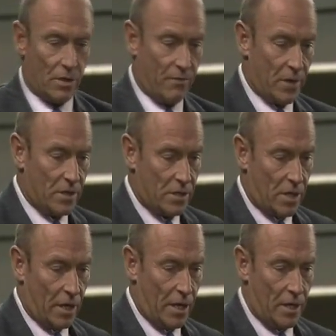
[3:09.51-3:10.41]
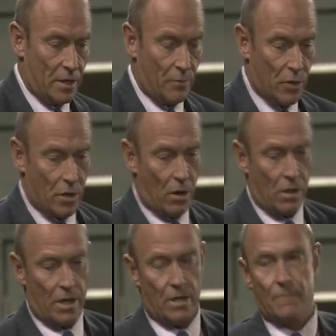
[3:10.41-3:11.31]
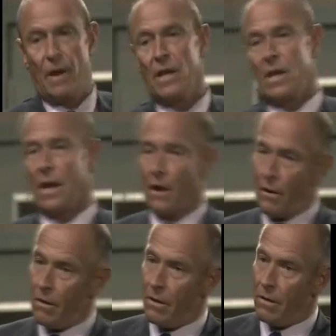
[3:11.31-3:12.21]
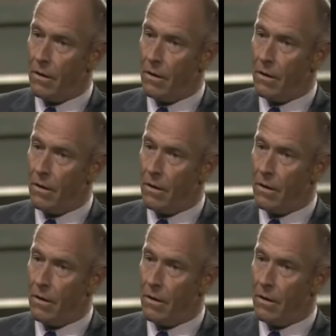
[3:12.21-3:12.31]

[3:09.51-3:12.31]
to convince Sonny to put Carly into my care?